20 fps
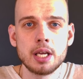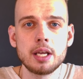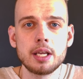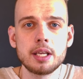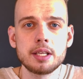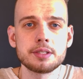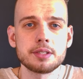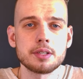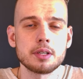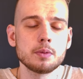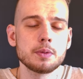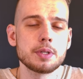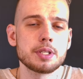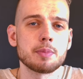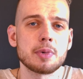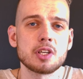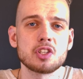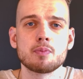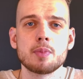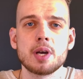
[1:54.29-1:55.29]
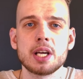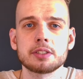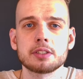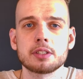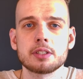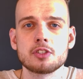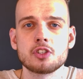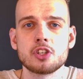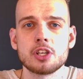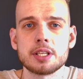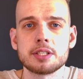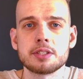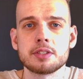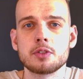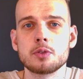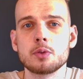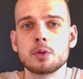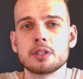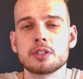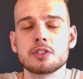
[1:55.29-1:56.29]
It's always much better just
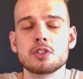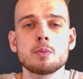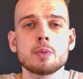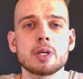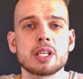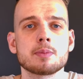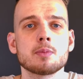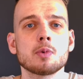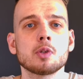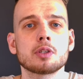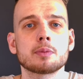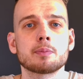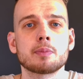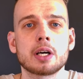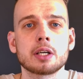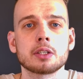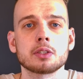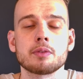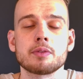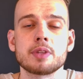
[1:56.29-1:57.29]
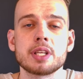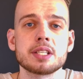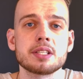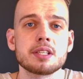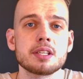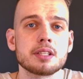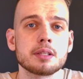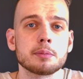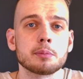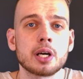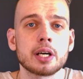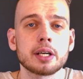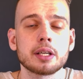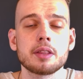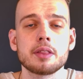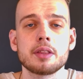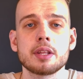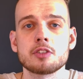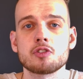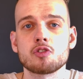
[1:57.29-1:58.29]
to consume a smaller part of the existing
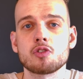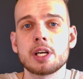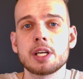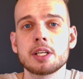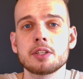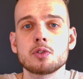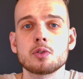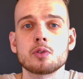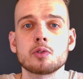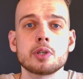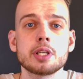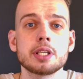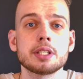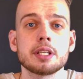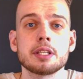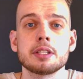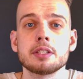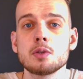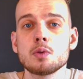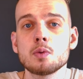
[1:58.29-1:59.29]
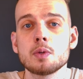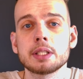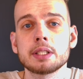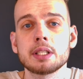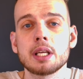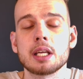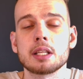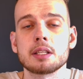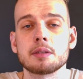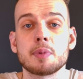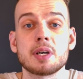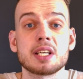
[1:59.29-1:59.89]
market than trying to create a new one and